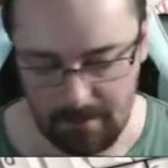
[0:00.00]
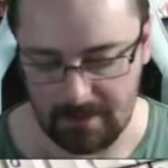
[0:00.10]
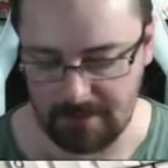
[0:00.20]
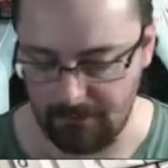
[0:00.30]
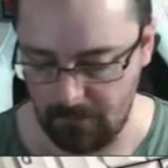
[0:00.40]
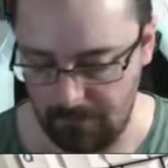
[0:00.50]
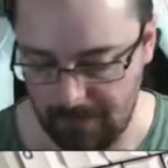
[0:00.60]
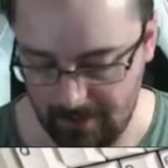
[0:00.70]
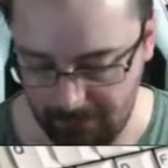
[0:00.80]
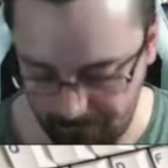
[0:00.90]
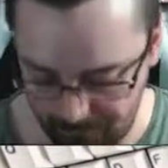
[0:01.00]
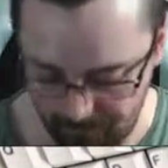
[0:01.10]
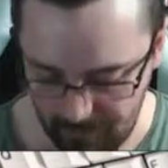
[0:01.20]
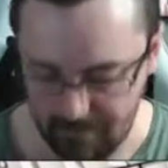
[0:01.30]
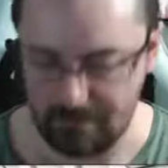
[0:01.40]
That's the volume down.
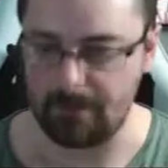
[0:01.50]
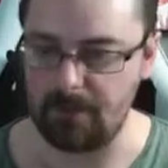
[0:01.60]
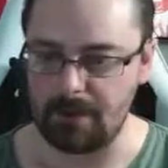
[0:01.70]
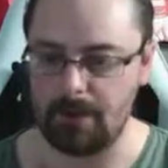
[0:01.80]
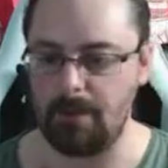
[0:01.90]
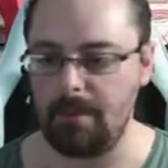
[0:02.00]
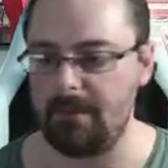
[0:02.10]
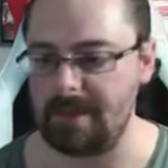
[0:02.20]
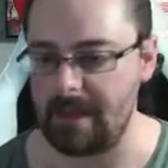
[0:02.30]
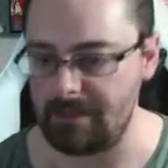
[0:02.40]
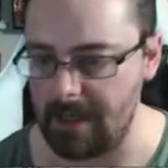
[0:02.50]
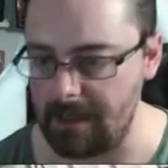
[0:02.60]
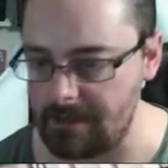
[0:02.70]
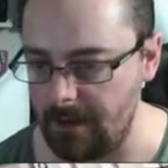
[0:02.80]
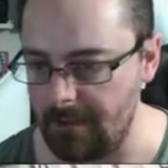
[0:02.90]
So I'm just going to do a bit of a sound
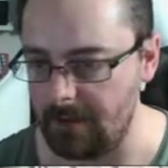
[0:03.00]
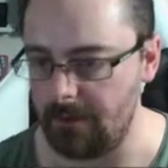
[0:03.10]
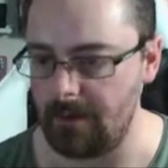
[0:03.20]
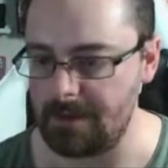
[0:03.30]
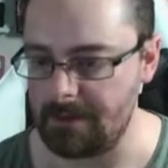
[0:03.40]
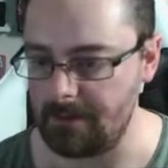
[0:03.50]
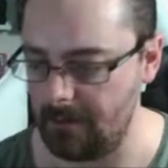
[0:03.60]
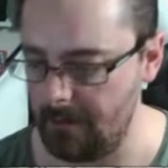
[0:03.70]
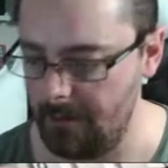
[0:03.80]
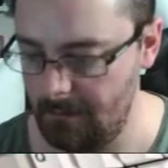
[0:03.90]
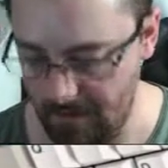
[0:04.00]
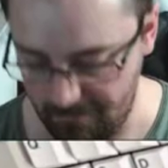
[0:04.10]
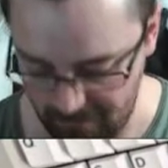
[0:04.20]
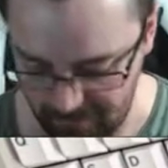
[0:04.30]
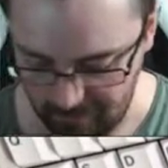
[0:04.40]
test and then you guys can have
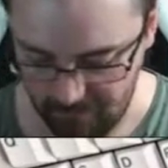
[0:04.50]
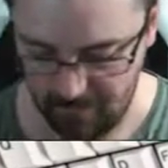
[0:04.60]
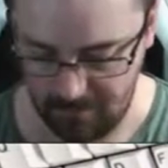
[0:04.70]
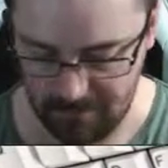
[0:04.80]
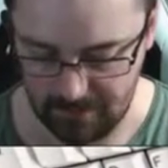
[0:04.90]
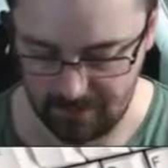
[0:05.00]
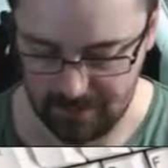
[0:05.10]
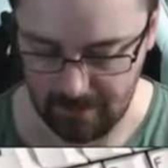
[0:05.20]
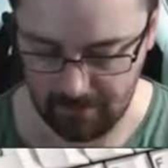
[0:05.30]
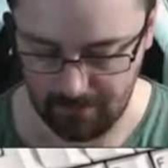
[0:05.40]
a think and see what you say.